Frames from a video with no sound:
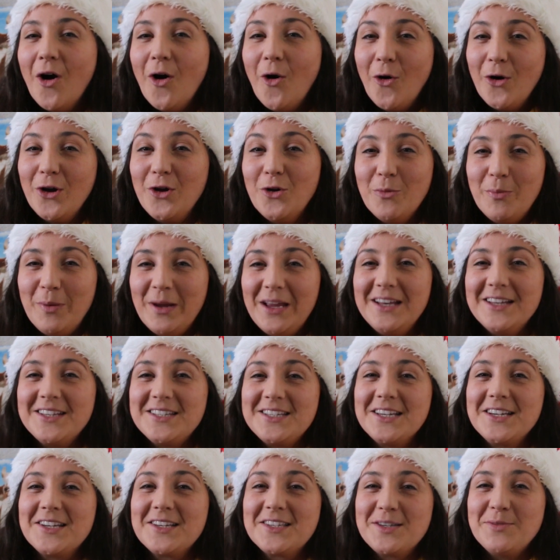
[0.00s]
oil
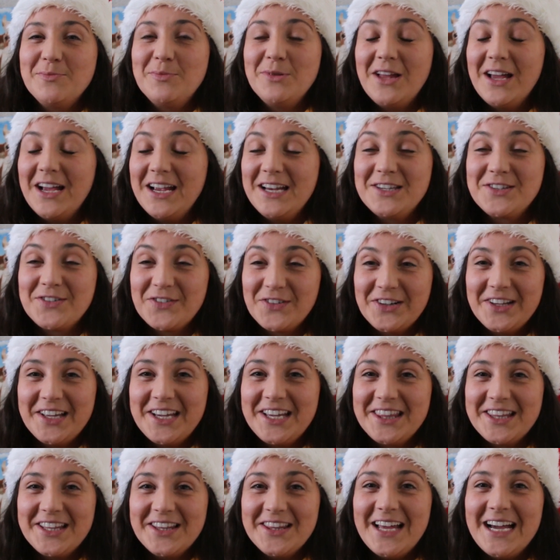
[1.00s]
painting supplies for
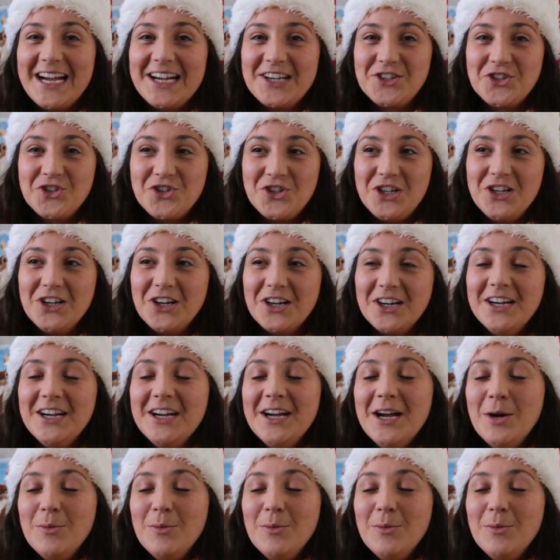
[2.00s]
like the last year